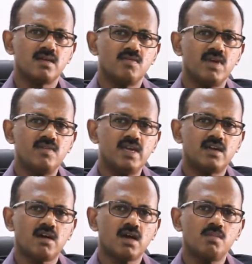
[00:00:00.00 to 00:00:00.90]
when we
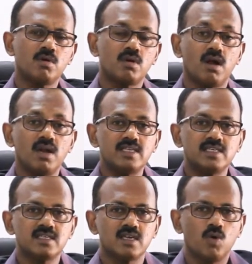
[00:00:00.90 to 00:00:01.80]
talk about knowledge
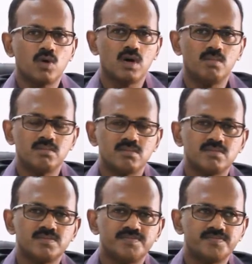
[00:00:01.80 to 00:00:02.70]
as an outcome,
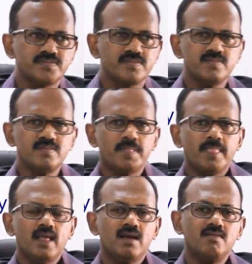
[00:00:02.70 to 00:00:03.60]

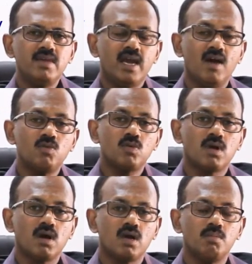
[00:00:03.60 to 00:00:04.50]
we have to
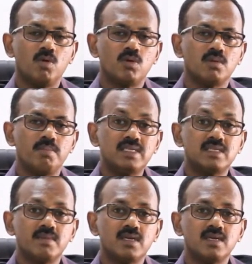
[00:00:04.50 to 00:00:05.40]
talk about
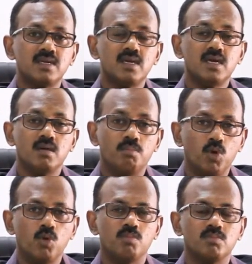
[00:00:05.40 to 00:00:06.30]
Benjamin
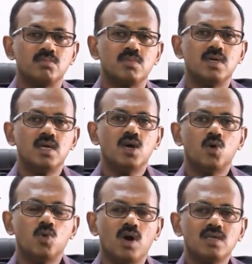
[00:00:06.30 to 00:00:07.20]
Bloom,
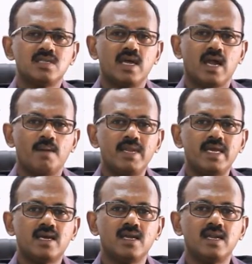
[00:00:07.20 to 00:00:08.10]
who was an
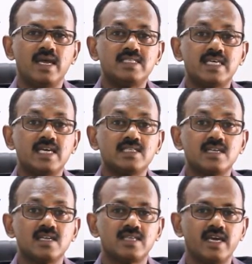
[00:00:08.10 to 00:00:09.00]
American
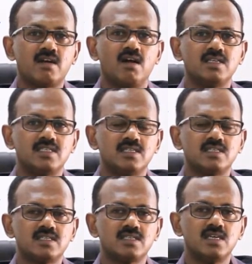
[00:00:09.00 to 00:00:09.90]
educational
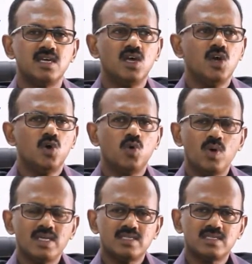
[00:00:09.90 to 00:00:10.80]
psychologist who
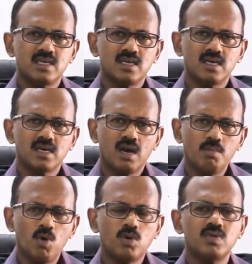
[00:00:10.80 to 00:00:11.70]
has
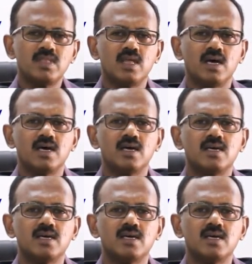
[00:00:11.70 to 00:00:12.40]
come out with